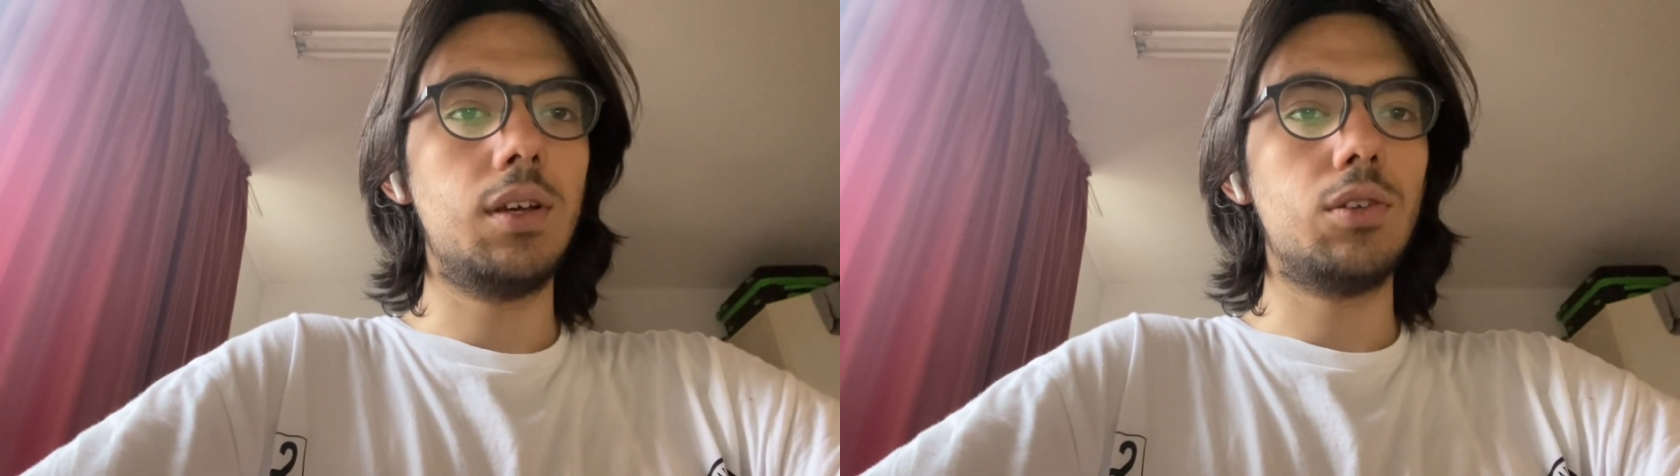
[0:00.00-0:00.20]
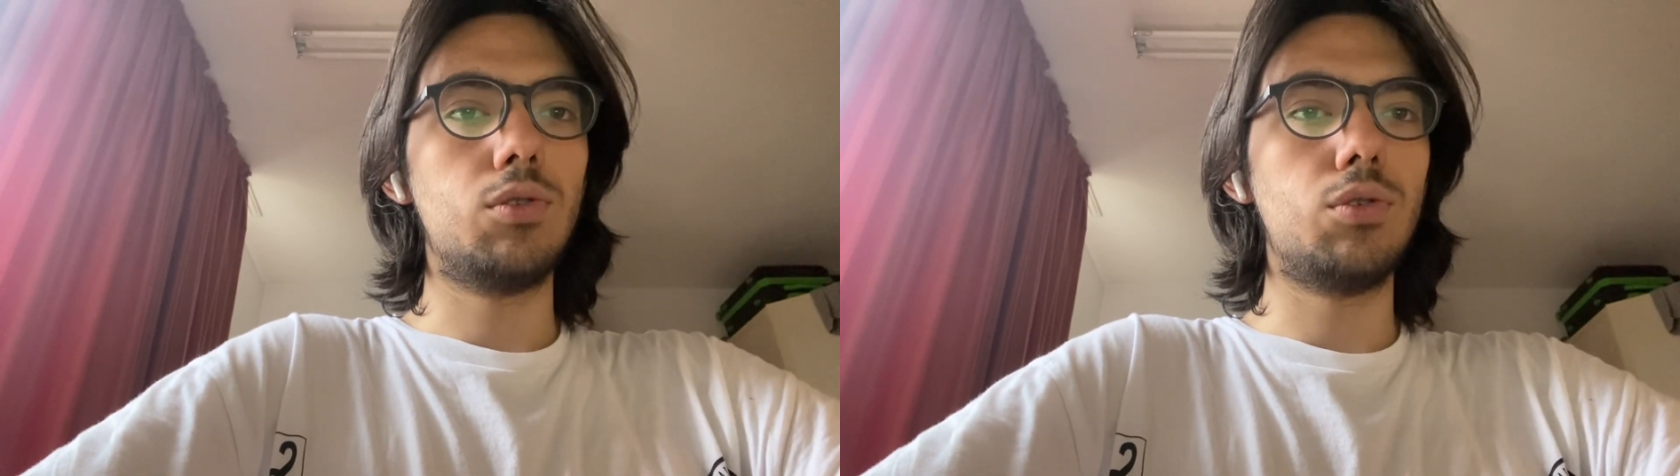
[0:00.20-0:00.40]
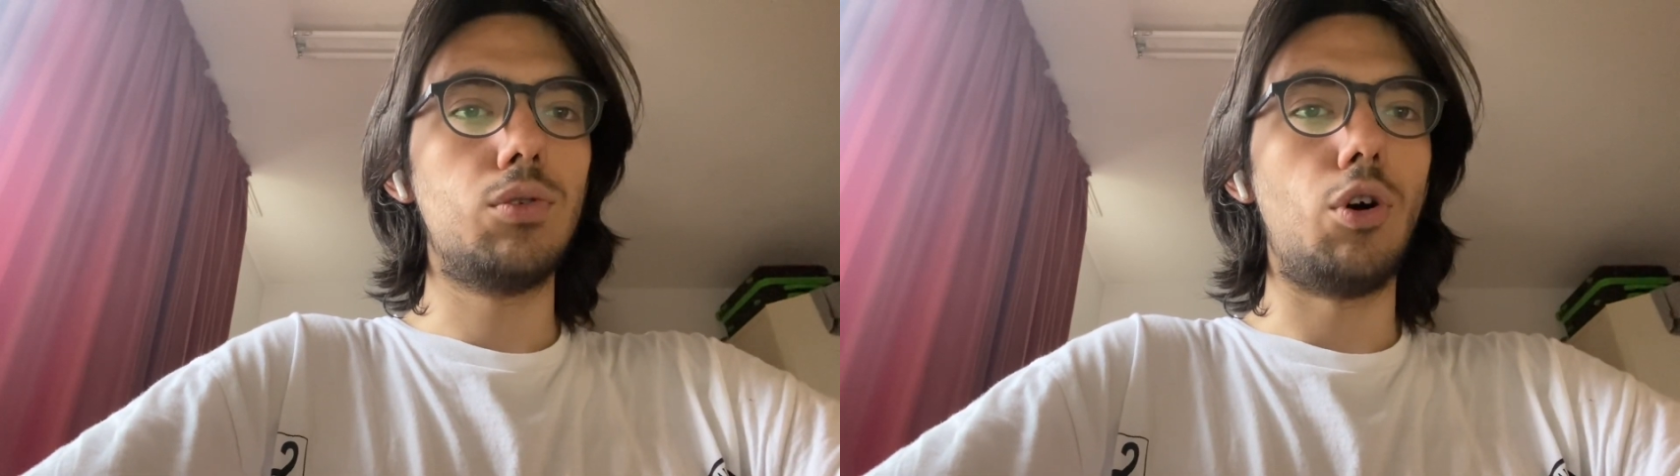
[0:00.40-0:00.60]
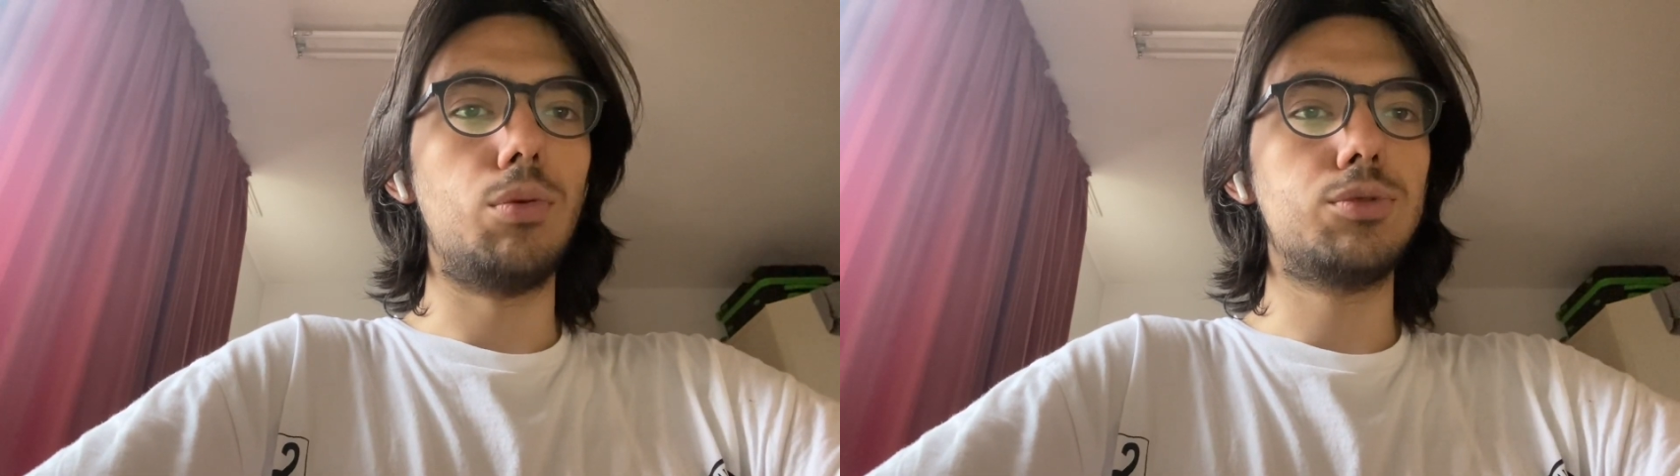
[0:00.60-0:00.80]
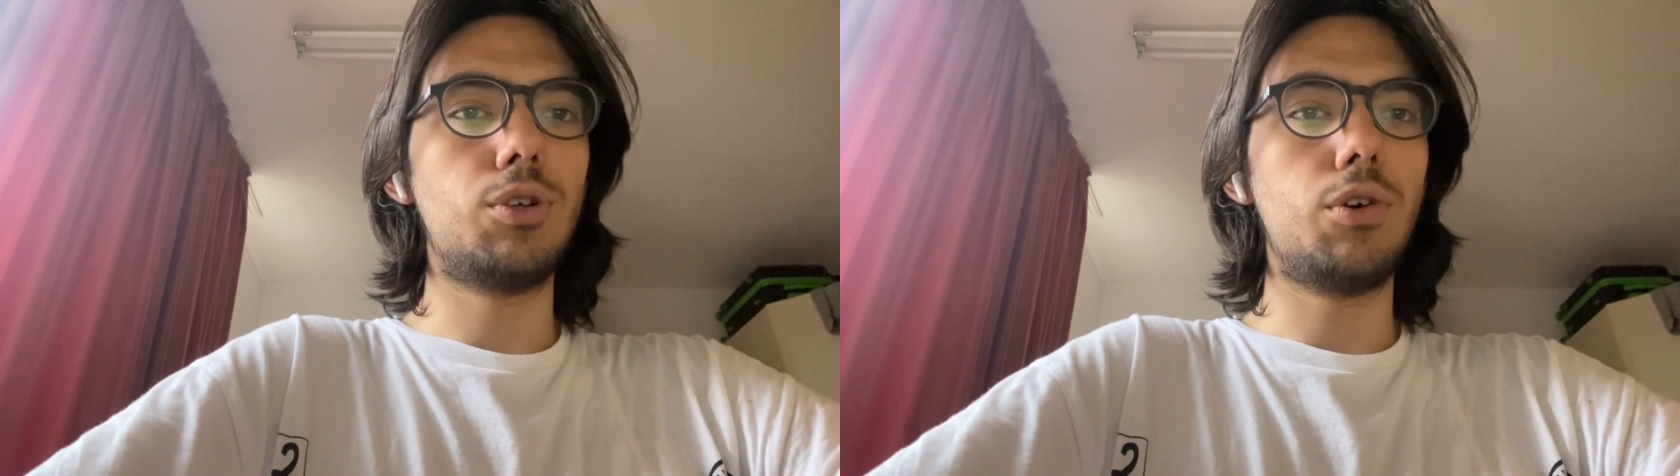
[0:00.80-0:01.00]
to
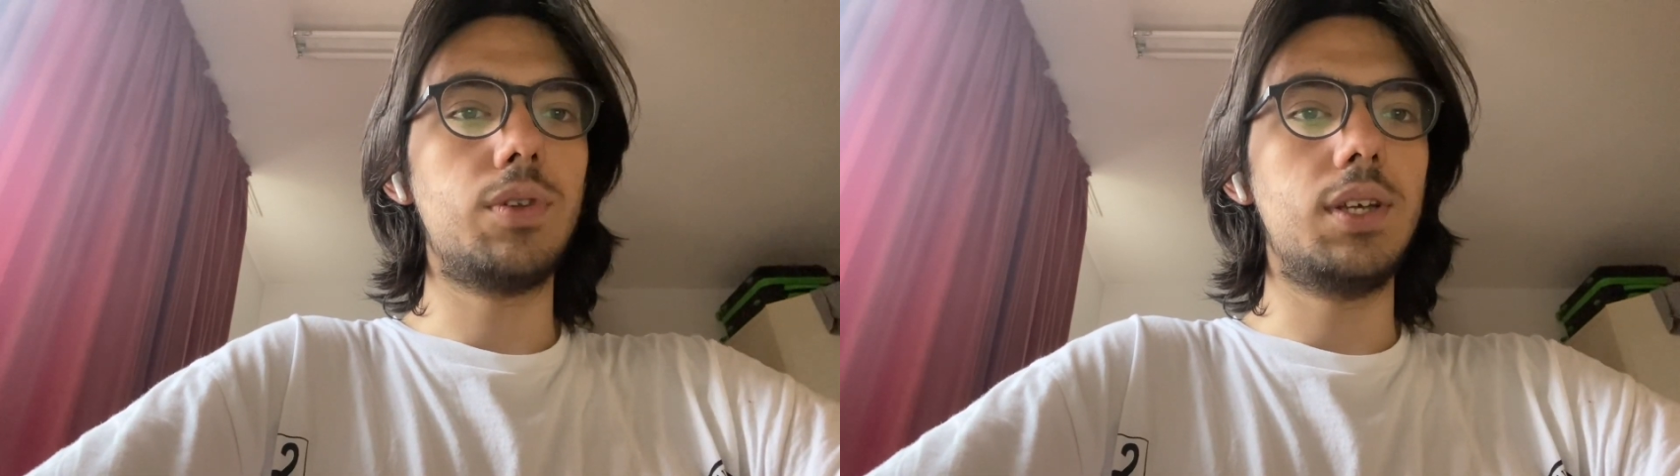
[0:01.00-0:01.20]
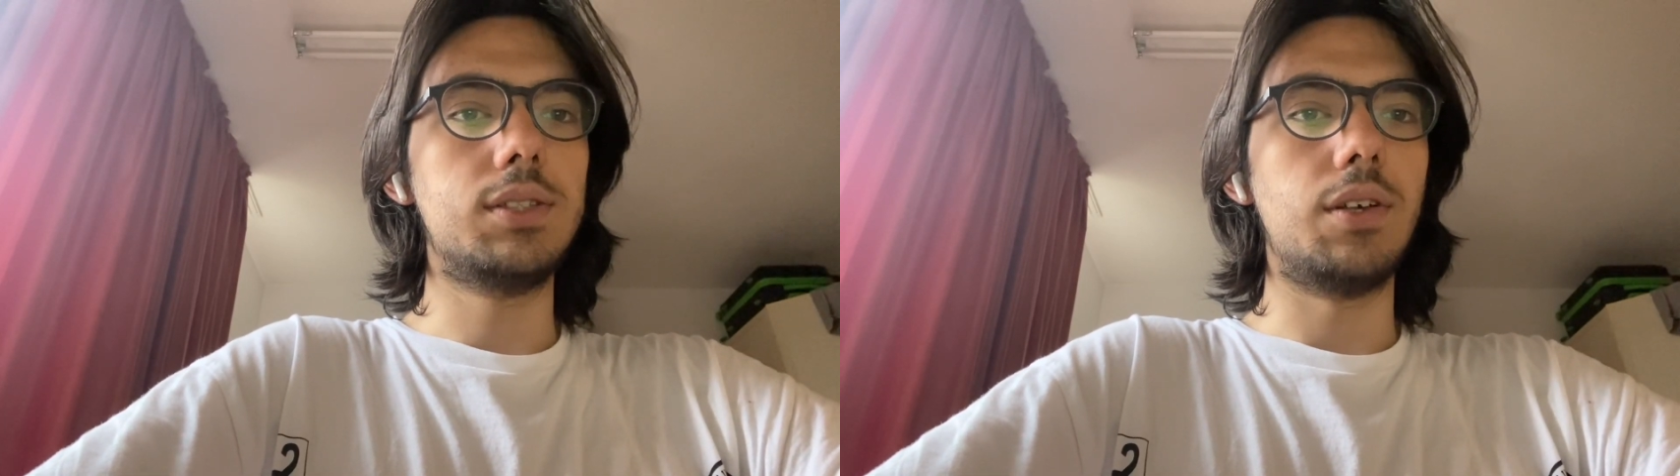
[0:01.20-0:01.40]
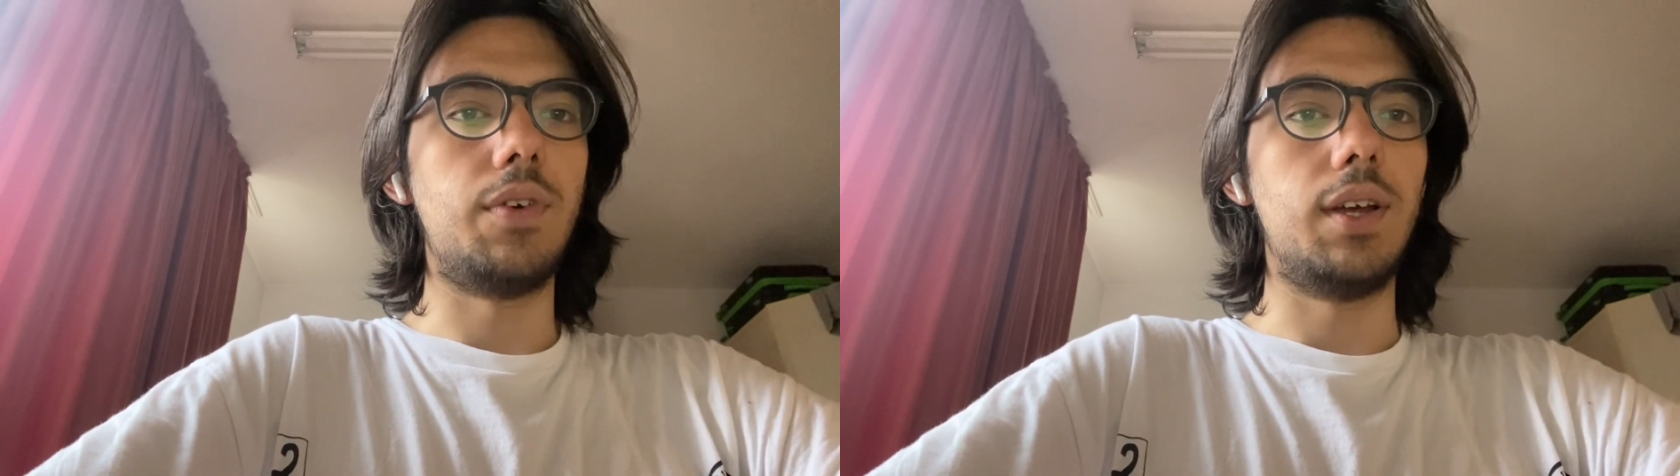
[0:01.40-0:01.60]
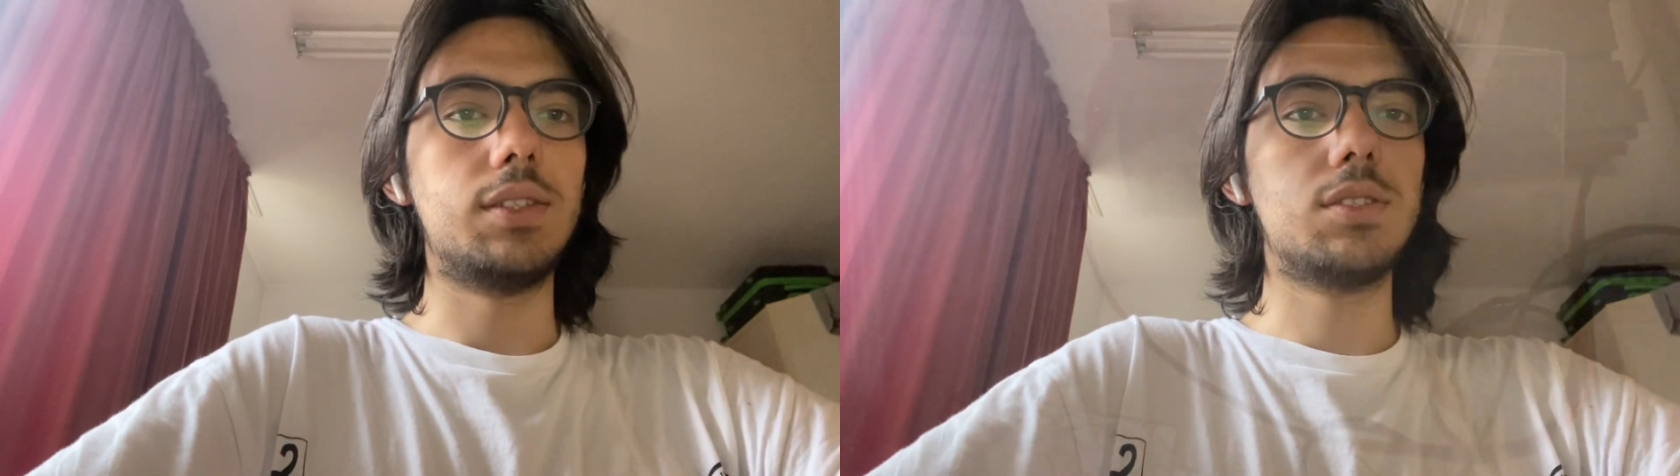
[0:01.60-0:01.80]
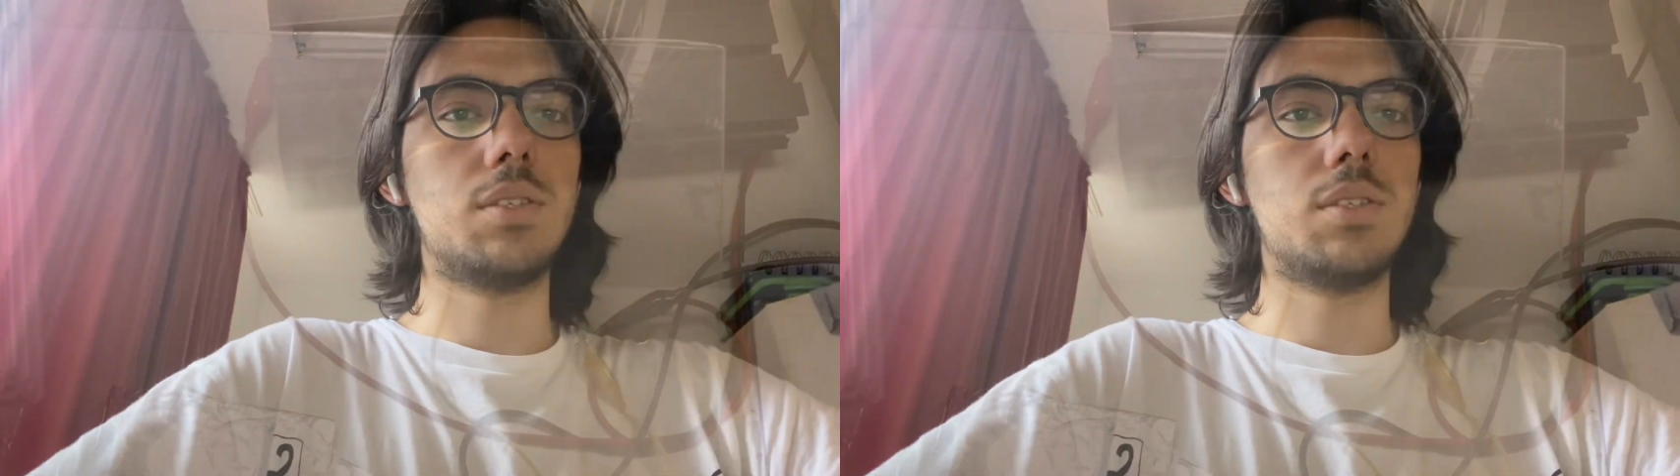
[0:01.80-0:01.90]
observe these effects.